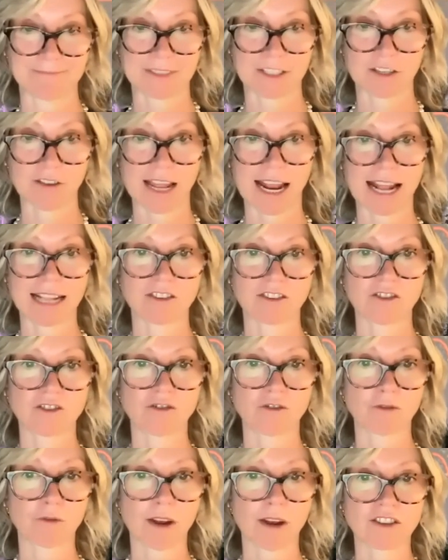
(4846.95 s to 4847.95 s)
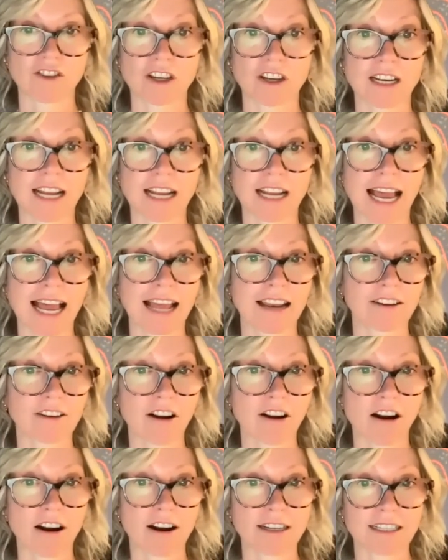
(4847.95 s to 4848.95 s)
So that answers your question.
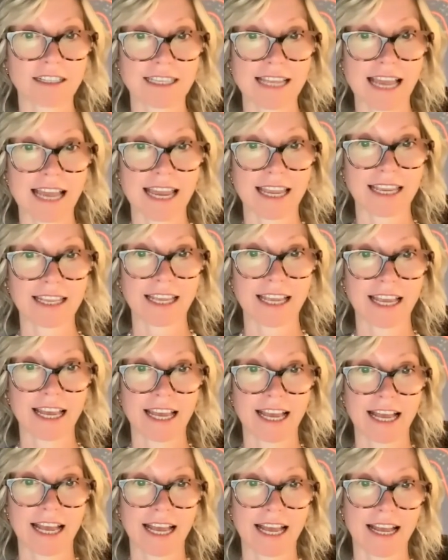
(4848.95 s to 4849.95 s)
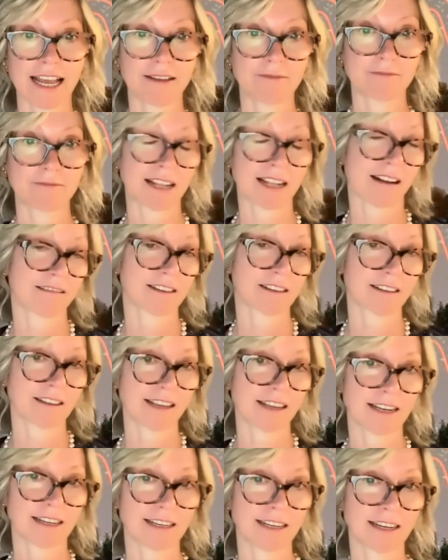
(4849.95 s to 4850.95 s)
Alucard saying um, clarity on the
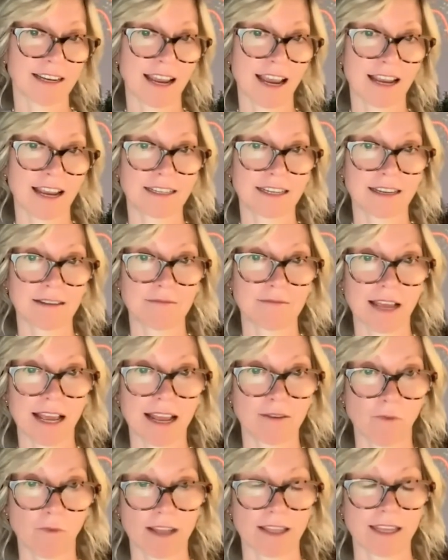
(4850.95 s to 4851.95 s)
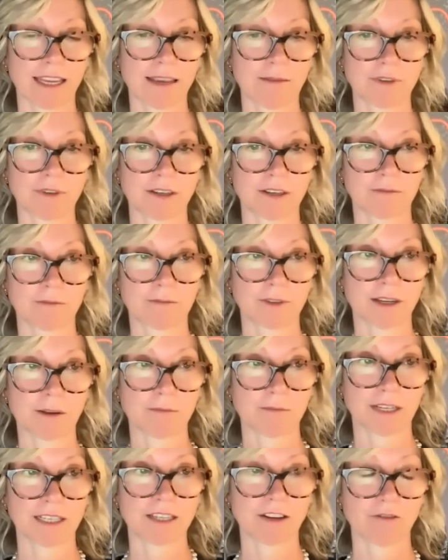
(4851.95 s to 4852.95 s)
LDA team and why they keep dump,
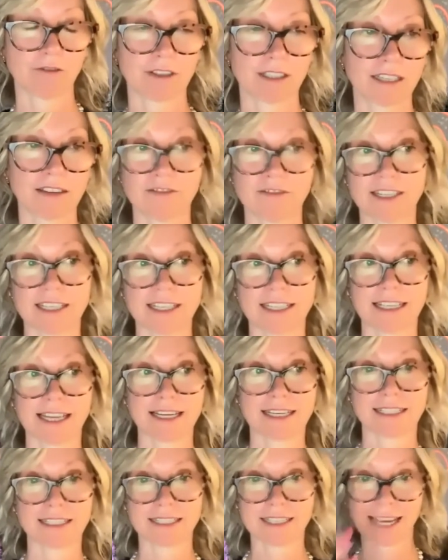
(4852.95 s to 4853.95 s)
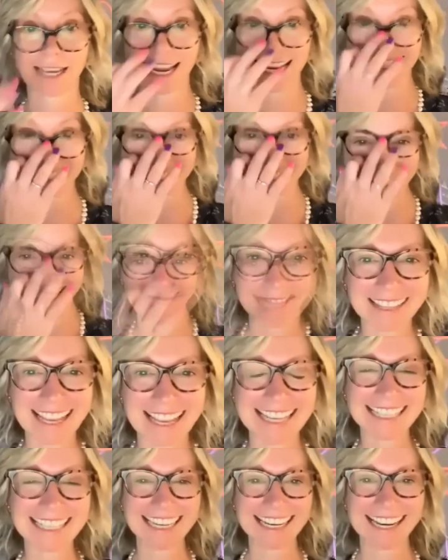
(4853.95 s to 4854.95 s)
dumping tokens, if indeed that is the case.
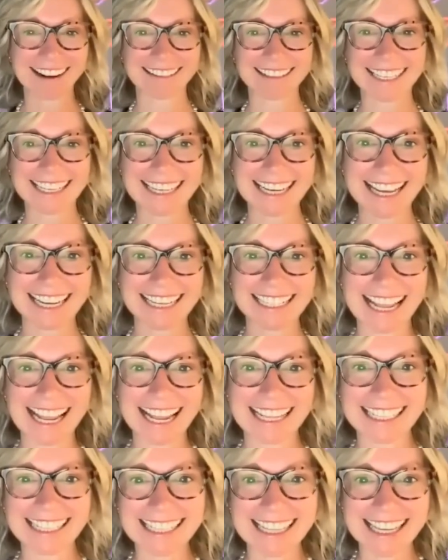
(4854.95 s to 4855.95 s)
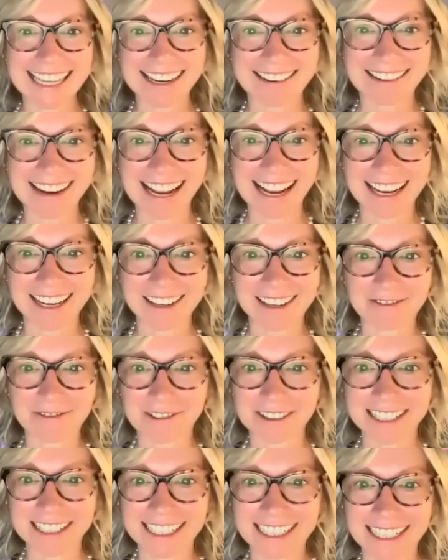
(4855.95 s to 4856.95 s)
Singularity Net ends the year at
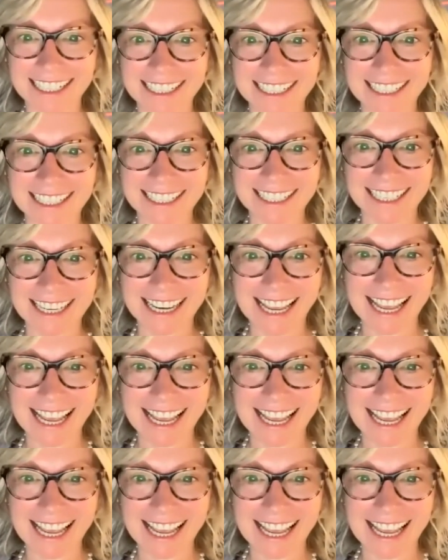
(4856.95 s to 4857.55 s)
14.